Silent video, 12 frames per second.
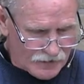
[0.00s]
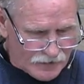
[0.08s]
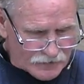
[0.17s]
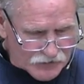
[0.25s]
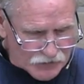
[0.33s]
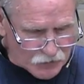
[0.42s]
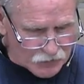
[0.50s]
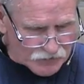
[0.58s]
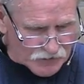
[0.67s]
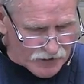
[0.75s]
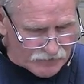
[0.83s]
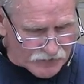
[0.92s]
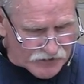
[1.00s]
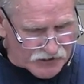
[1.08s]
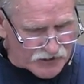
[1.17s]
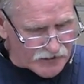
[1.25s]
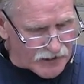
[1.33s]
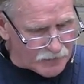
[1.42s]
So David
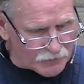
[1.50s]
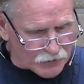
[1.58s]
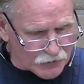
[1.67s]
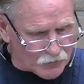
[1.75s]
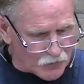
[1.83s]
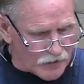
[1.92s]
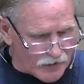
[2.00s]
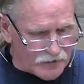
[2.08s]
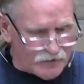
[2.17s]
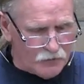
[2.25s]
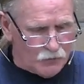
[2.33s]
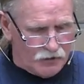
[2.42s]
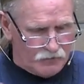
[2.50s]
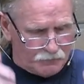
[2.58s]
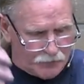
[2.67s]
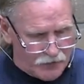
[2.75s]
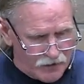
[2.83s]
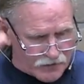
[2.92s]
sent Abner away, and he went in
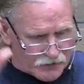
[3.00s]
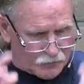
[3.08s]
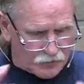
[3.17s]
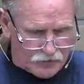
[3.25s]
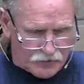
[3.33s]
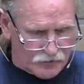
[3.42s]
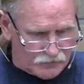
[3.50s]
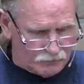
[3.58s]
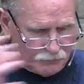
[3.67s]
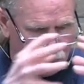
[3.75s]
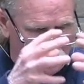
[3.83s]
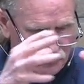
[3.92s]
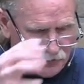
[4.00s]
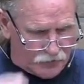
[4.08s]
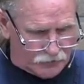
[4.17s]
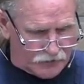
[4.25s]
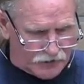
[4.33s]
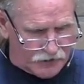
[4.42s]
peace. We're going to pull it
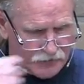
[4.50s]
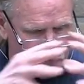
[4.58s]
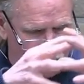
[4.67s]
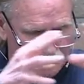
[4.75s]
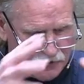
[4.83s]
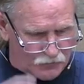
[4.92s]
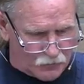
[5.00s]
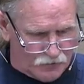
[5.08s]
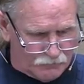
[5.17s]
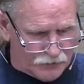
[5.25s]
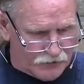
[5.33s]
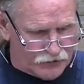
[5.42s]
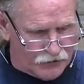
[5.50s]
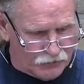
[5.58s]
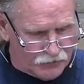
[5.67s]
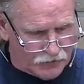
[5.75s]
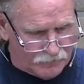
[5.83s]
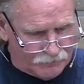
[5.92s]
all together and make one big
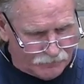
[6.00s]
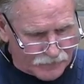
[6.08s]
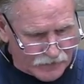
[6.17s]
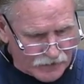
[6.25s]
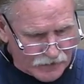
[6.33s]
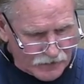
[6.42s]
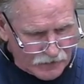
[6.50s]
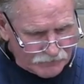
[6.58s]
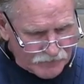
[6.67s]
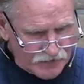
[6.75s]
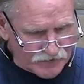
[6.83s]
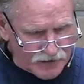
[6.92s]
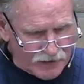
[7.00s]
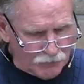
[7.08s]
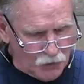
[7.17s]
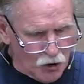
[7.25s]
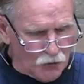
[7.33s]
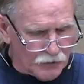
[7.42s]
unit. At that
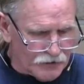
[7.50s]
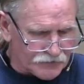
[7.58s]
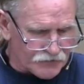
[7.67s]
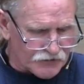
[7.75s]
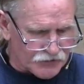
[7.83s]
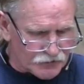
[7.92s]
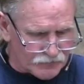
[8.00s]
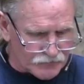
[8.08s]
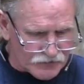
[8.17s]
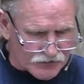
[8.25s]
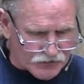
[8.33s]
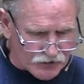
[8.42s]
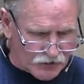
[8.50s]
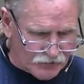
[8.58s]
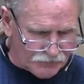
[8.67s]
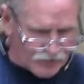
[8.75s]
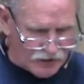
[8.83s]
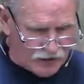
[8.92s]
moment, the servants
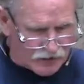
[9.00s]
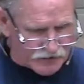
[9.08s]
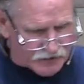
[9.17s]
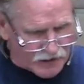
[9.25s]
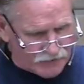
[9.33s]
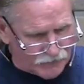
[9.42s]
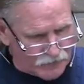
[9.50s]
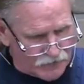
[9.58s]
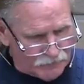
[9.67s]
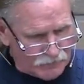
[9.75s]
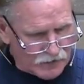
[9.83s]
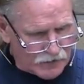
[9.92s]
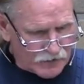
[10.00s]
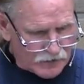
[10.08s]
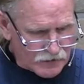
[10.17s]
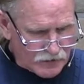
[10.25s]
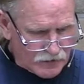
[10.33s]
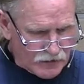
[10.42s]
of David
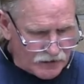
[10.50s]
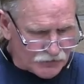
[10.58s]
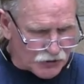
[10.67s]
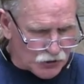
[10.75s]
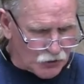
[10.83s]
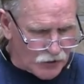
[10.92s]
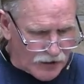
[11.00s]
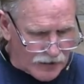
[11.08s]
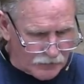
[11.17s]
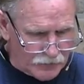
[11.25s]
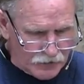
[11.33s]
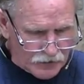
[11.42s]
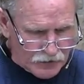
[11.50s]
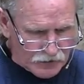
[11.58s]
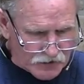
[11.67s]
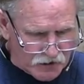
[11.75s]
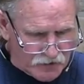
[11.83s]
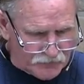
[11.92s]
and Joab
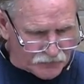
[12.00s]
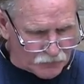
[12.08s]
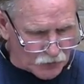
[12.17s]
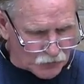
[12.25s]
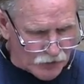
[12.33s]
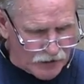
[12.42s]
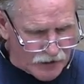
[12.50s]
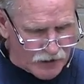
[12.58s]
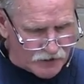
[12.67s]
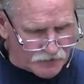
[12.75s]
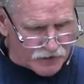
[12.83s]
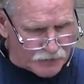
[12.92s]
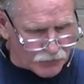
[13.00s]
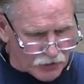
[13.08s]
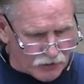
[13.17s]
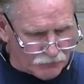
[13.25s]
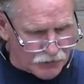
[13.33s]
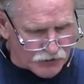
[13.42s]
came from a raid, and they
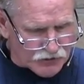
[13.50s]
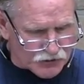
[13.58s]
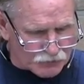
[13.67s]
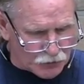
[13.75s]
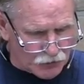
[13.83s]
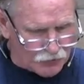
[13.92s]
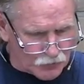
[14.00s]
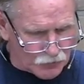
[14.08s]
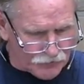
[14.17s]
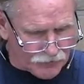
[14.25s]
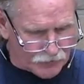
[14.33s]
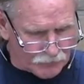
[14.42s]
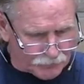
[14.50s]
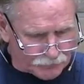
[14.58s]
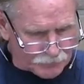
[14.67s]
brought much spoil with them.